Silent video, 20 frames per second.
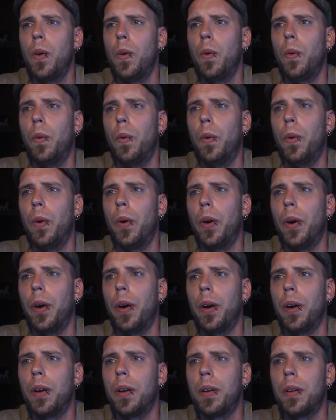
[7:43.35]

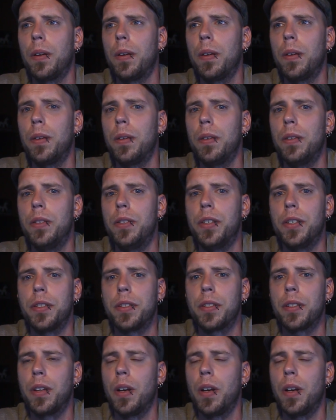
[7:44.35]
or just